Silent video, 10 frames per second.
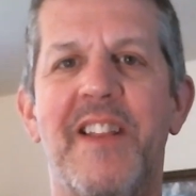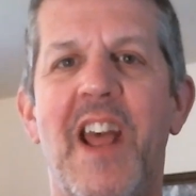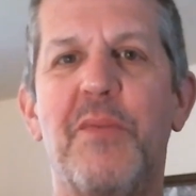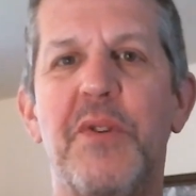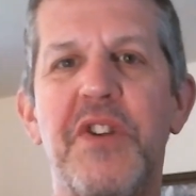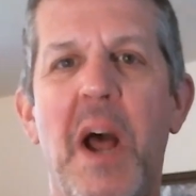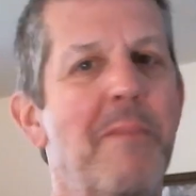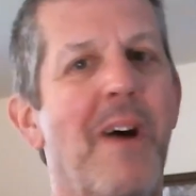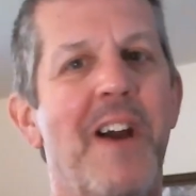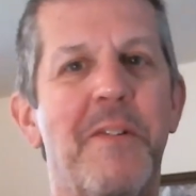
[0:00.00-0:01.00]
Thanks for stopping
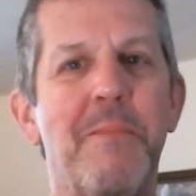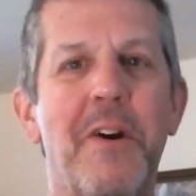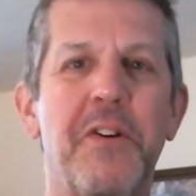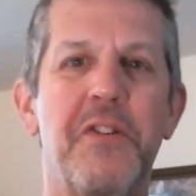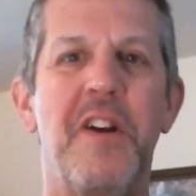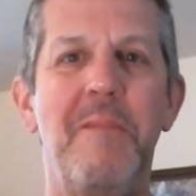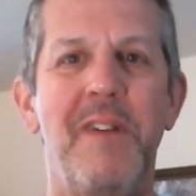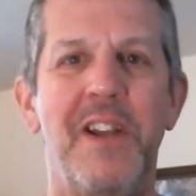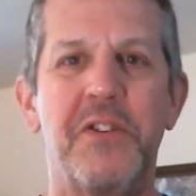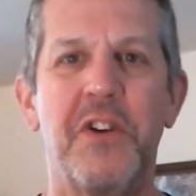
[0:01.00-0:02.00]
by for Perkstream.
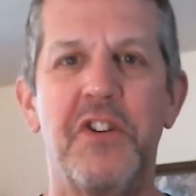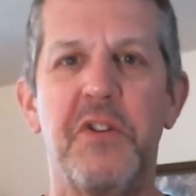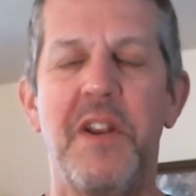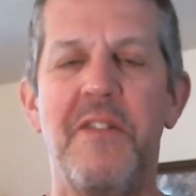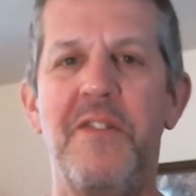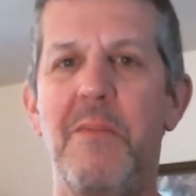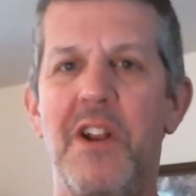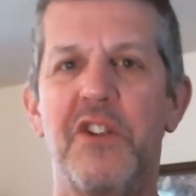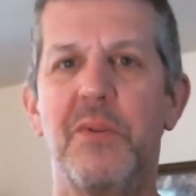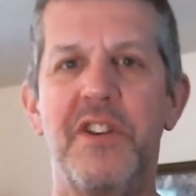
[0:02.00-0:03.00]
It's good to spend a few
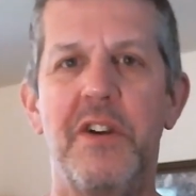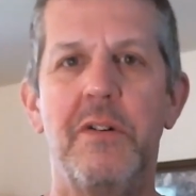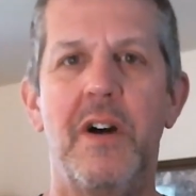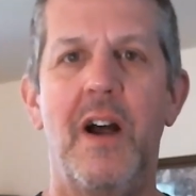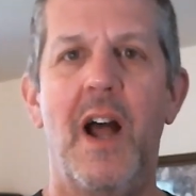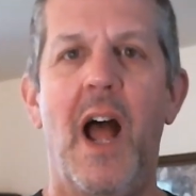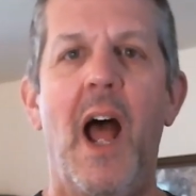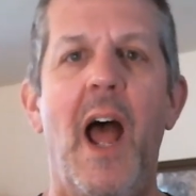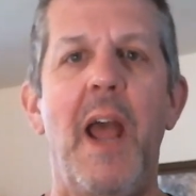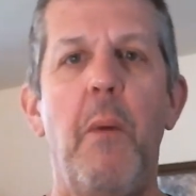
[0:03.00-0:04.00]
minutes with you.
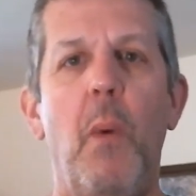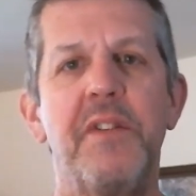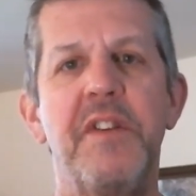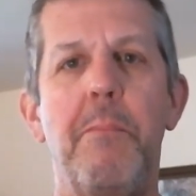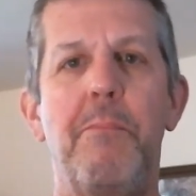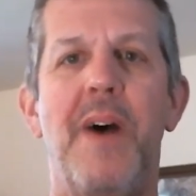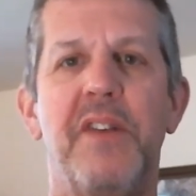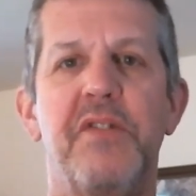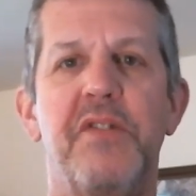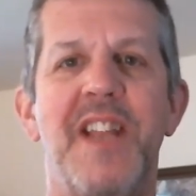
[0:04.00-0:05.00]
Hey, what's the
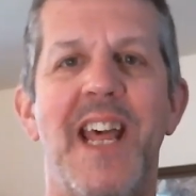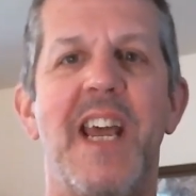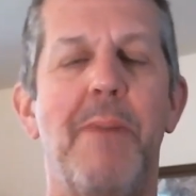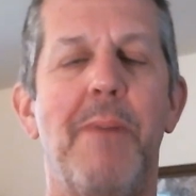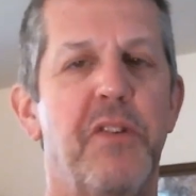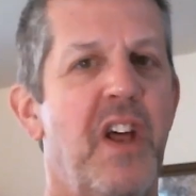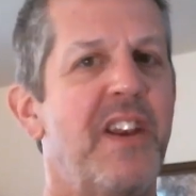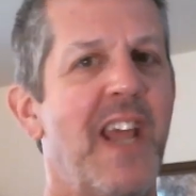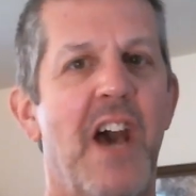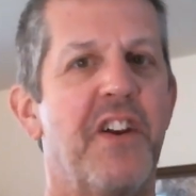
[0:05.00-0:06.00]
best thing about
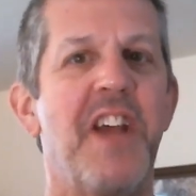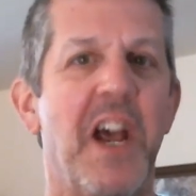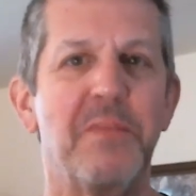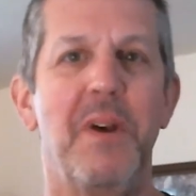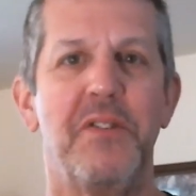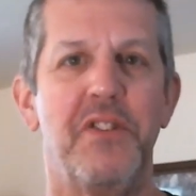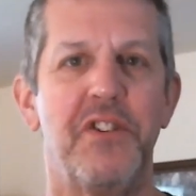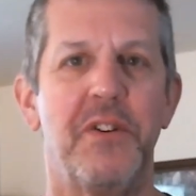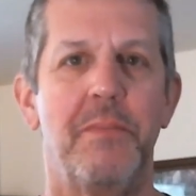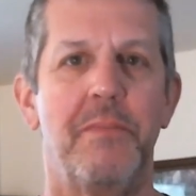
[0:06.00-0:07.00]
sending out a text
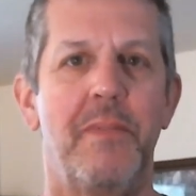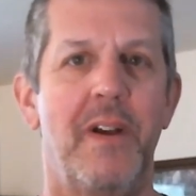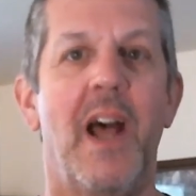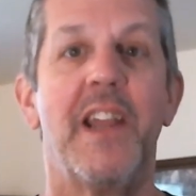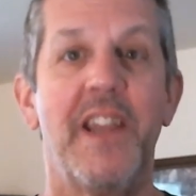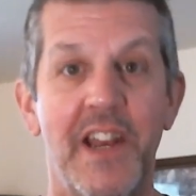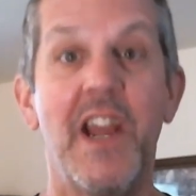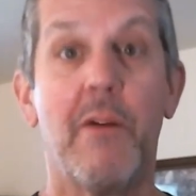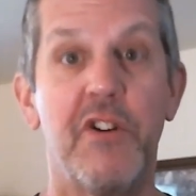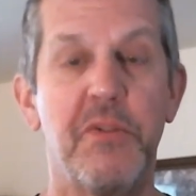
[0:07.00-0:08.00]
message? Getting
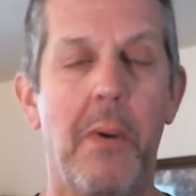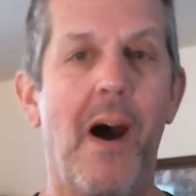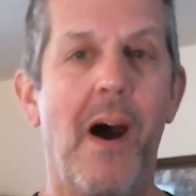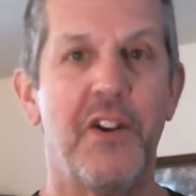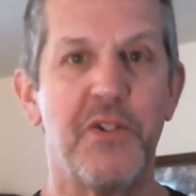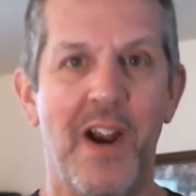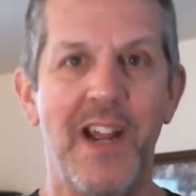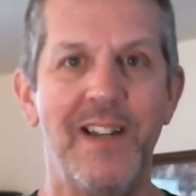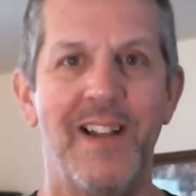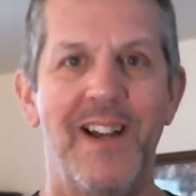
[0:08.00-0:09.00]
a response,
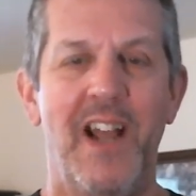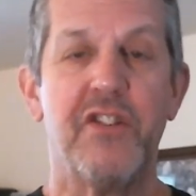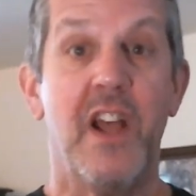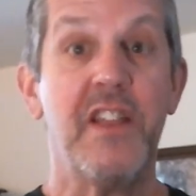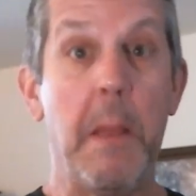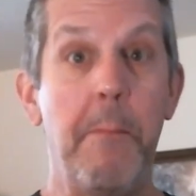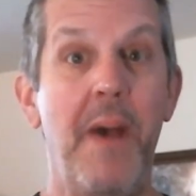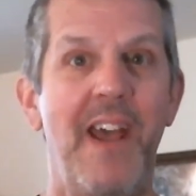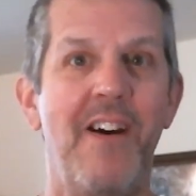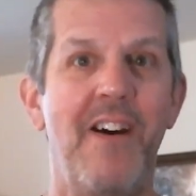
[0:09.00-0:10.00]
right? It's like the
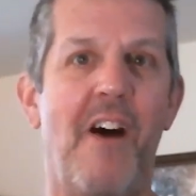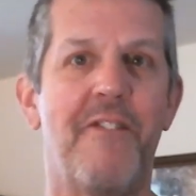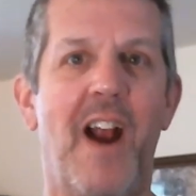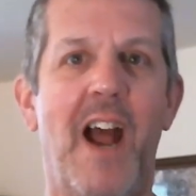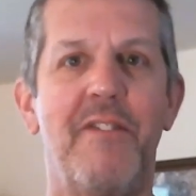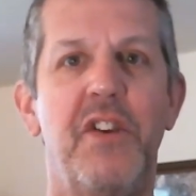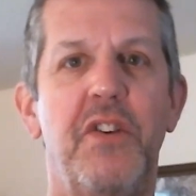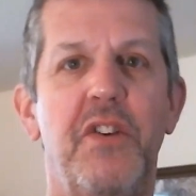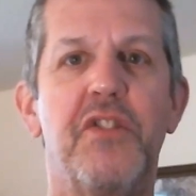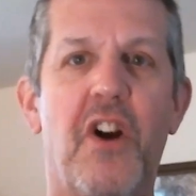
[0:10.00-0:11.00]
payoff for having
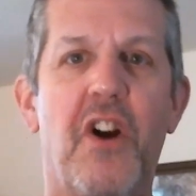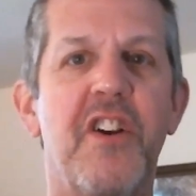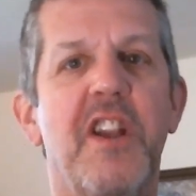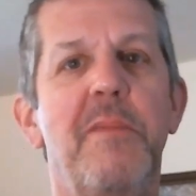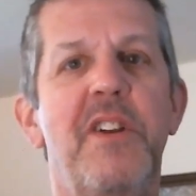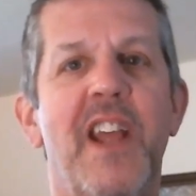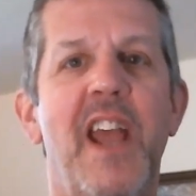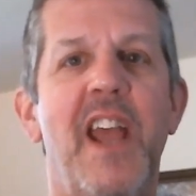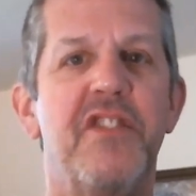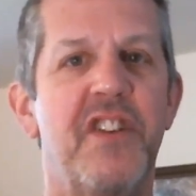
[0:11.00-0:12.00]
started a
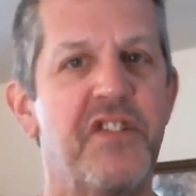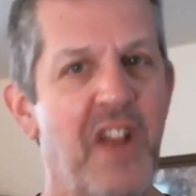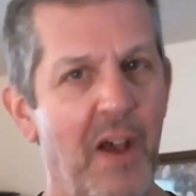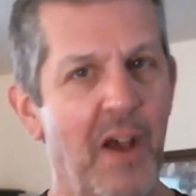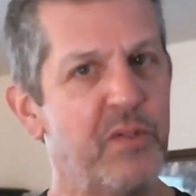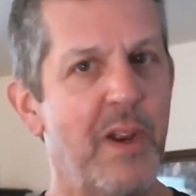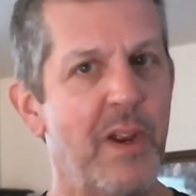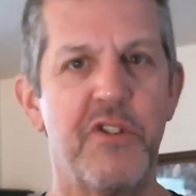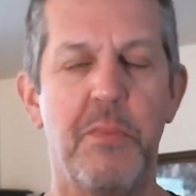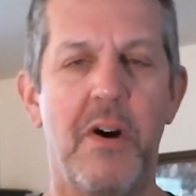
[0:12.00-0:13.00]
communication is to have somebody
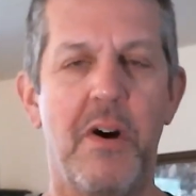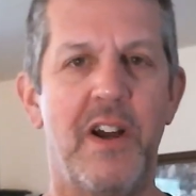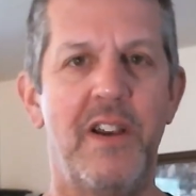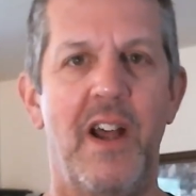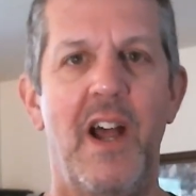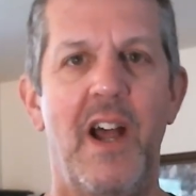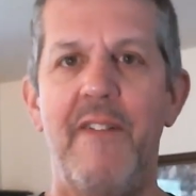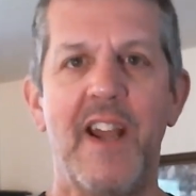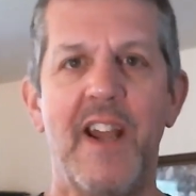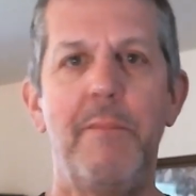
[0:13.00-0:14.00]
respond. And
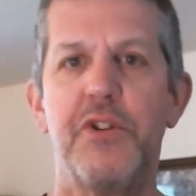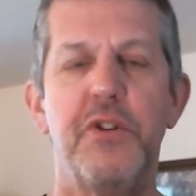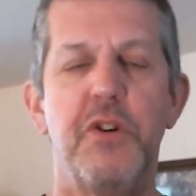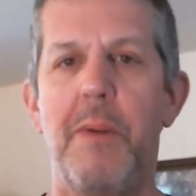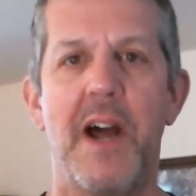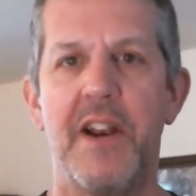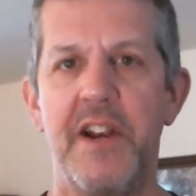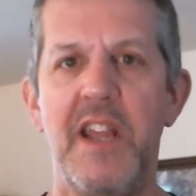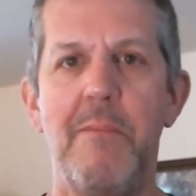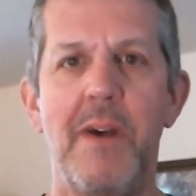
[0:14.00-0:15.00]
that can be true about an
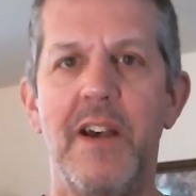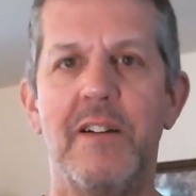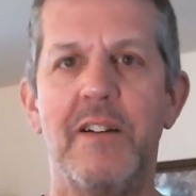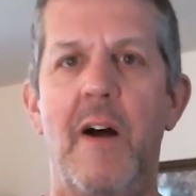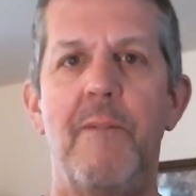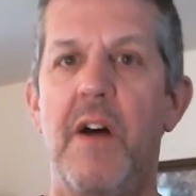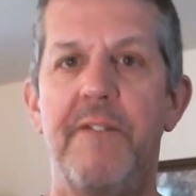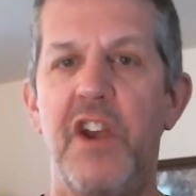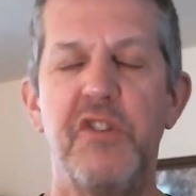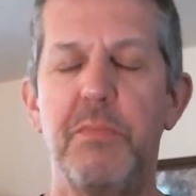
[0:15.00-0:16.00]
email, a
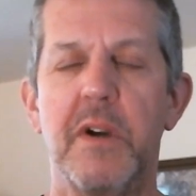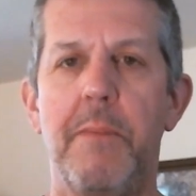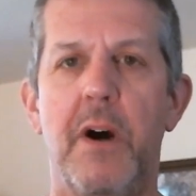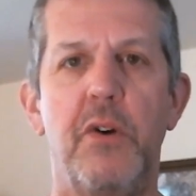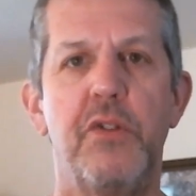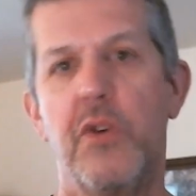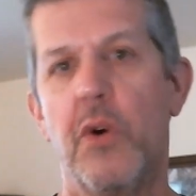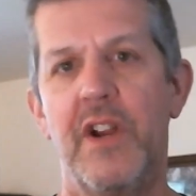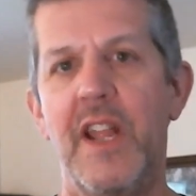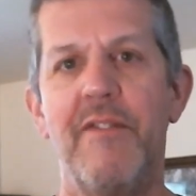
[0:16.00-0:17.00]
Facebook post,
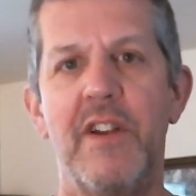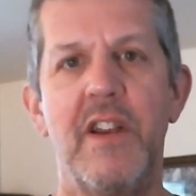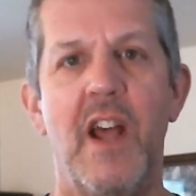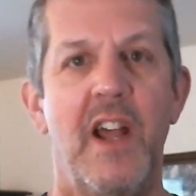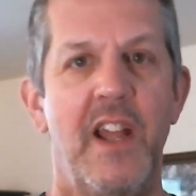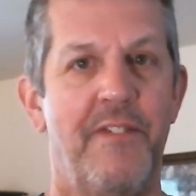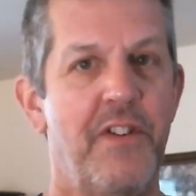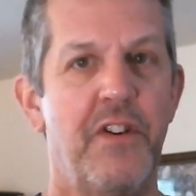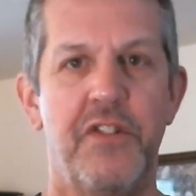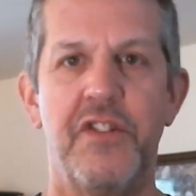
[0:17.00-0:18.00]
or even if
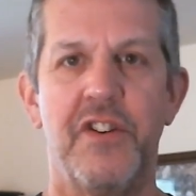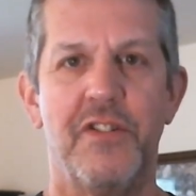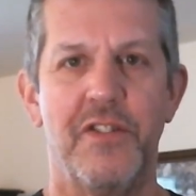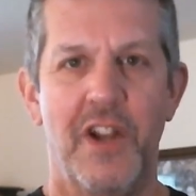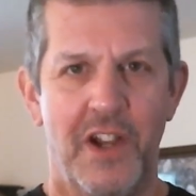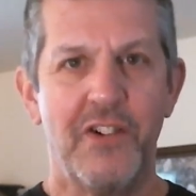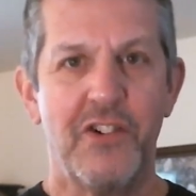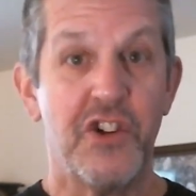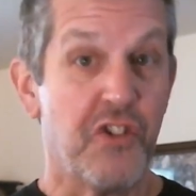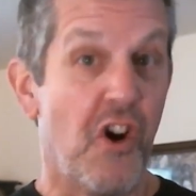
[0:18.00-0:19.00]
you're still
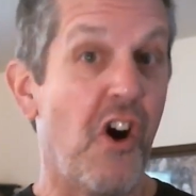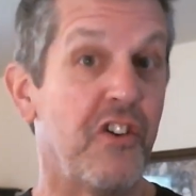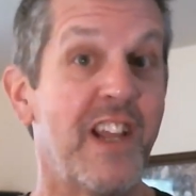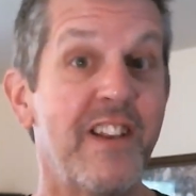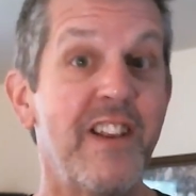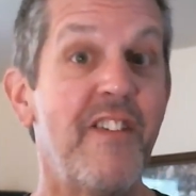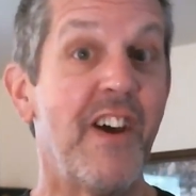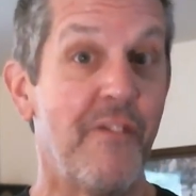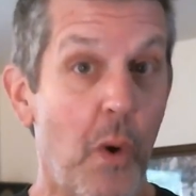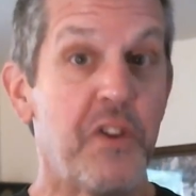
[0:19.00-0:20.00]
just calling and leaving a
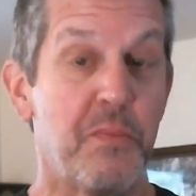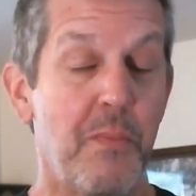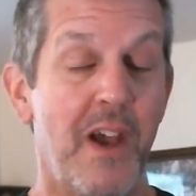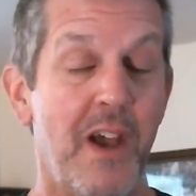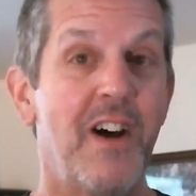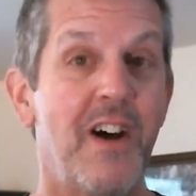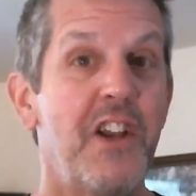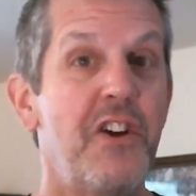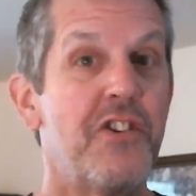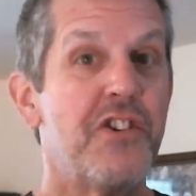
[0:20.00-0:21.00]
voicemail,
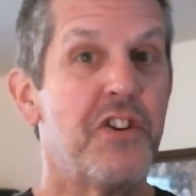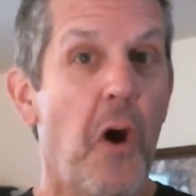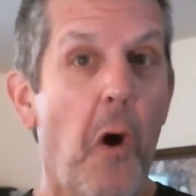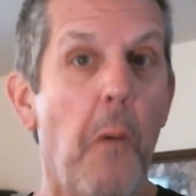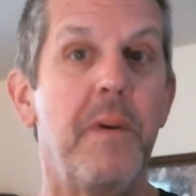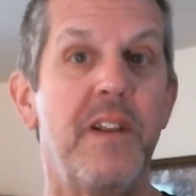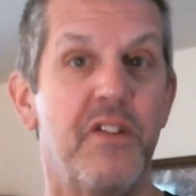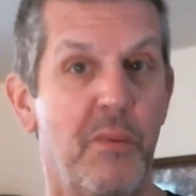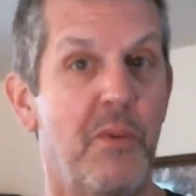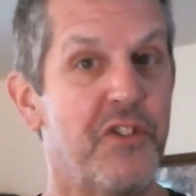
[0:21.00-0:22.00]
you're just hoping that
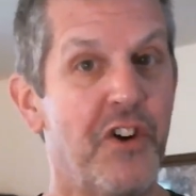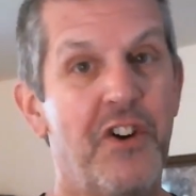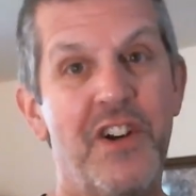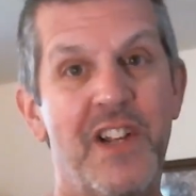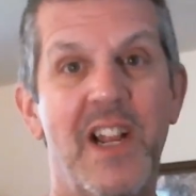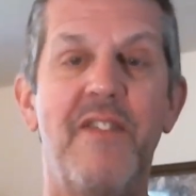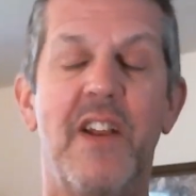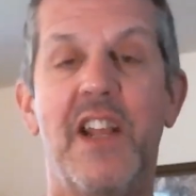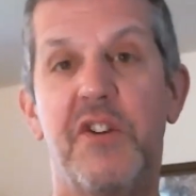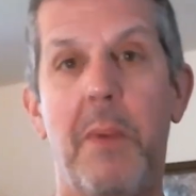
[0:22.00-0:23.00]
someone's heard it and then
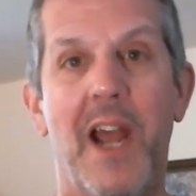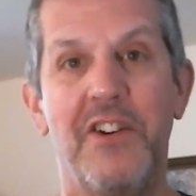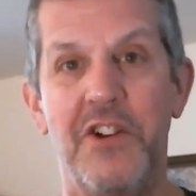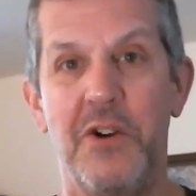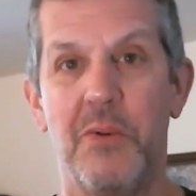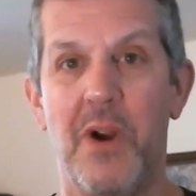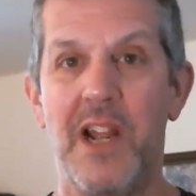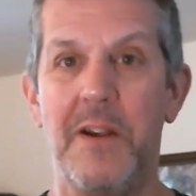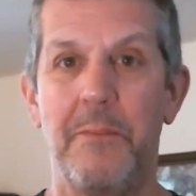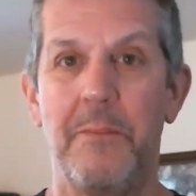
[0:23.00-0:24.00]
gets back to you, right?